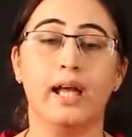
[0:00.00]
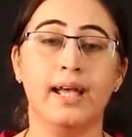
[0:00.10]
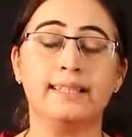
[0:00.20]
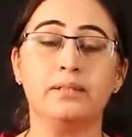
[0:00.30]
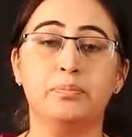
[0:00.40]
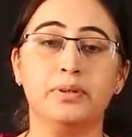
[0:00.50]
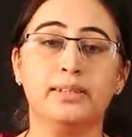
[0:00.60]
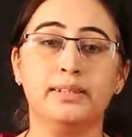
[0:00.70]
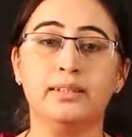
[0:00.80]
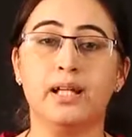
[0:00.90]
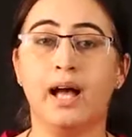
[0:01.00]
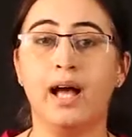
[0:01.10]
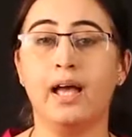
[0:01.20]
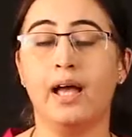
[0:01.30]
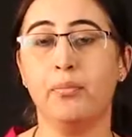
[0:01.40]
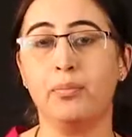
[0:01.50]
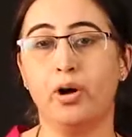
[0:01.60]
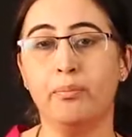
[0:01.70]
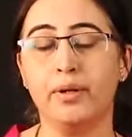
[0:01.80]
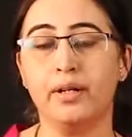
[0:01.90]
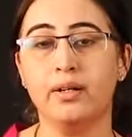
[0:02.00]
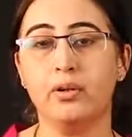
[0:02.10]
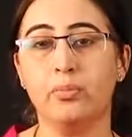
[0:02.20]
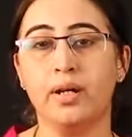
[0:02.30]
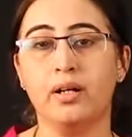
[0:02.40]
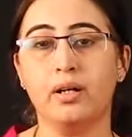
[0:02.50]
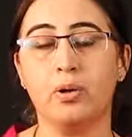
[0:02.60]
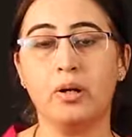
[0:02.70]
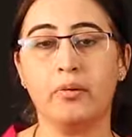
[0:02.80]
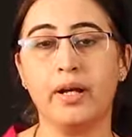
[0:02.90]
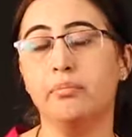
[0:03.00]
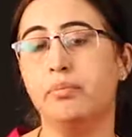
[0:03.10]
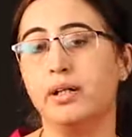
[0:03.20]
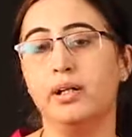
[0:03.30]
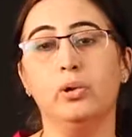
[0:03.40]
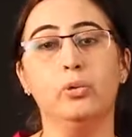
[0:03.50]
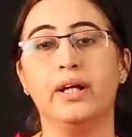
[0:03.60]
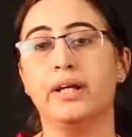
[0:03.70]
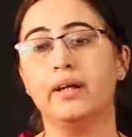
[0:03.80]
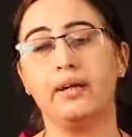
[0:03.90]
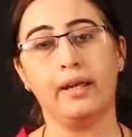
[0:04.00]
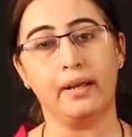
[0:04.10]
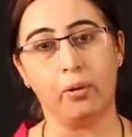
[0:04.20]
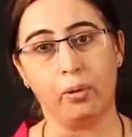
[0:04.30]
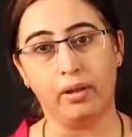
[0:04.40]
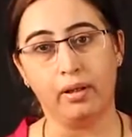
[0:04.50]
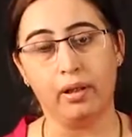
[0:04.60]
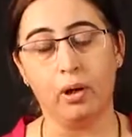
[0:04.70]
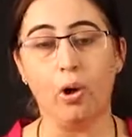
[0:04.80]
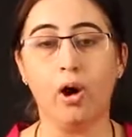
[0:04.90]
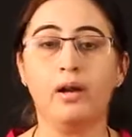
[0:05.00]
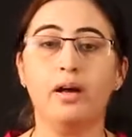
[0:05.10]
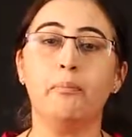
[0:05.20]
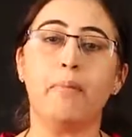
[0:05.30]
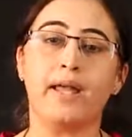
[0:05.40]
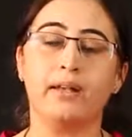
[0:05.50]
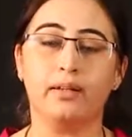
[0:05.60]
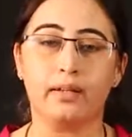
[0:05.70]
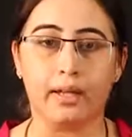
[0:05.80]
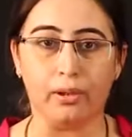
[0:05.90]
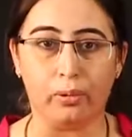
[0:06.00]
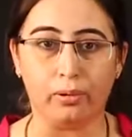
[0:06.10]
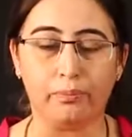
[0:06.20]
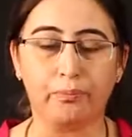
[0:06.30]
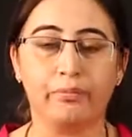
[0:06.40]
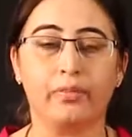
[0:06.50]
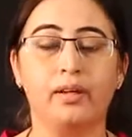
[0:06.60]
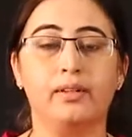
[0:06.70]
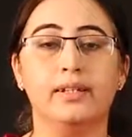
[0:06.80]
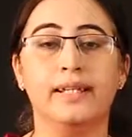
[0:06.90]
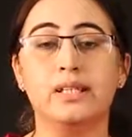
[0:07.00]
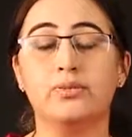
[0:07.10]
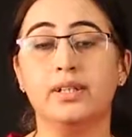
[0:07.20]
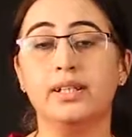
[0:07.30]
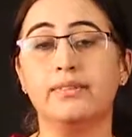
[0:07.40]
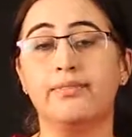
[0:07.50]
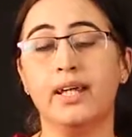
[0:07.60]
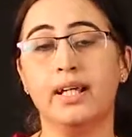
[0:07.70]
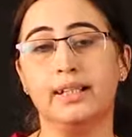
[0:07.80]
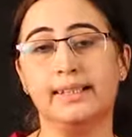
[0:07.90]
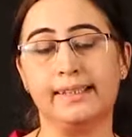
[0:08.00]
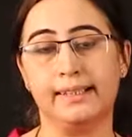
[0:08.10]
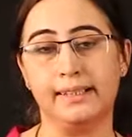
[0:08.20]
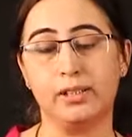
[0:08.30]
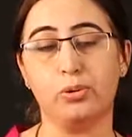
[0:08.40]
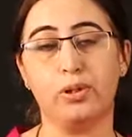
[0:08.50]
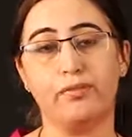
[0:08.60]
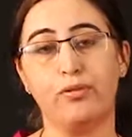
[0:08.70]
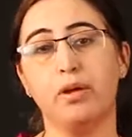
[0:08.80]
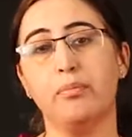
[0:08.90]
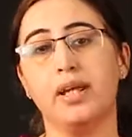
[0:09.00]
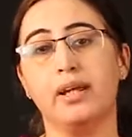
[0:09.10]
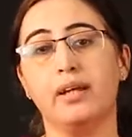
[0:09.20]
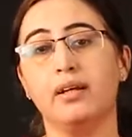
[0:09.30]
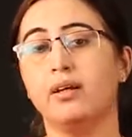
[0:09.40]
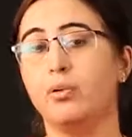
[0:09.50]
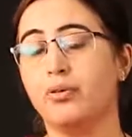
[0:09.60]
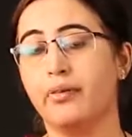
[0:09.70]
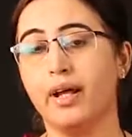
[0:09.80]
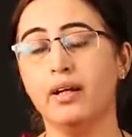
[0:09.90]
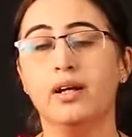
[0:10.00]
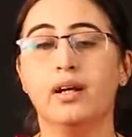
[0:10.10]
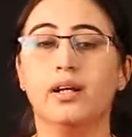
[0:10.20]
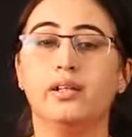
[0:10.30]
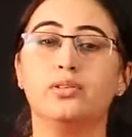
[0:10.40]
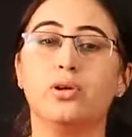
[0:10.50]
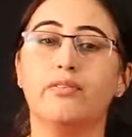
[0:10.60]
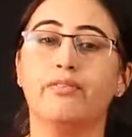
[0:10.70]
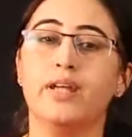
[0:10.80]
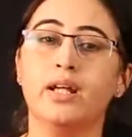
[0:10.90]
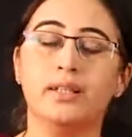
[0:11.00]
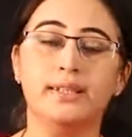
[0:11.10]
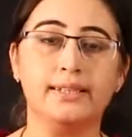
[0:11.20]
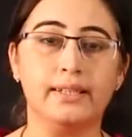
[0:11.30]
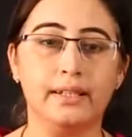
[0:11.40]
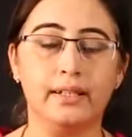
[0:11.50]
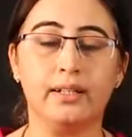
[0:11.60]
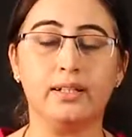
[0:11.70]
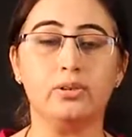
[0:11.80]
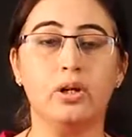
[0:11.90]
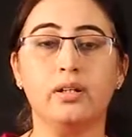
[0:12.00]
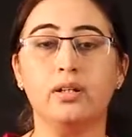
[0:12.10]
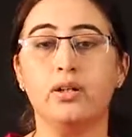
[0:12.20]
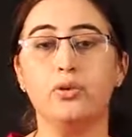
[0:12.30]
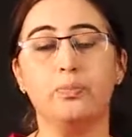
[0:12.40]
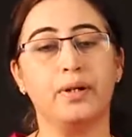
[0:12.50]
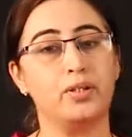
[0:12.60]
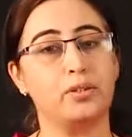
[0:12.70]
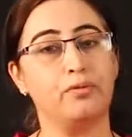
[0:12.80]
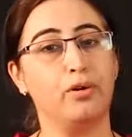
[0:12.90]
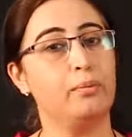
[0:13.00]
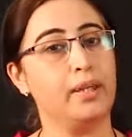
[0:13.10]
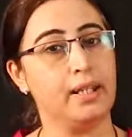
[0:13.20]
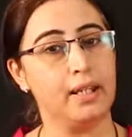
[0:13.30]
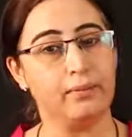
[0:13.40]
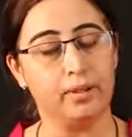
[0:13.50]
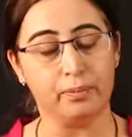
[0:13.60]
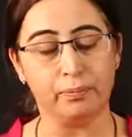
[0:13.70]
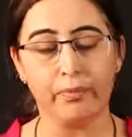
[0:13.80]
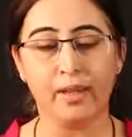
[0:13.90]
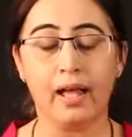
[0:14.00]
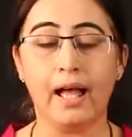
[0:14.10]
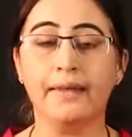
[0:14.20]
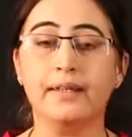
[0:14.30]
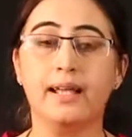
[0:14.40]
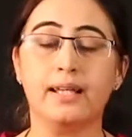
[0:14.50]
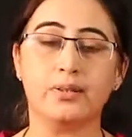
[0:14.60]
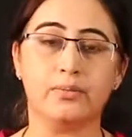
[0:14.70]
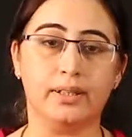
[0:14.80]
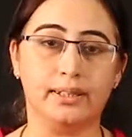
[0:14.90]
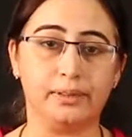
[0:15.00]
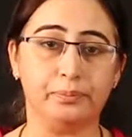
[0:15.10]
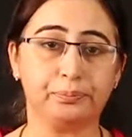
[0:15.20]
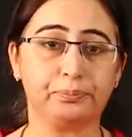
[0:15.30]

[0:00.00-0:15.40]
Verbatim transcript: as a person, I am competent to make a contract, but a lunatic cannot or a minor cannot the next one is free consent so if you are making in a contract it is your free consent it is not a due pressure from anyone and the last one is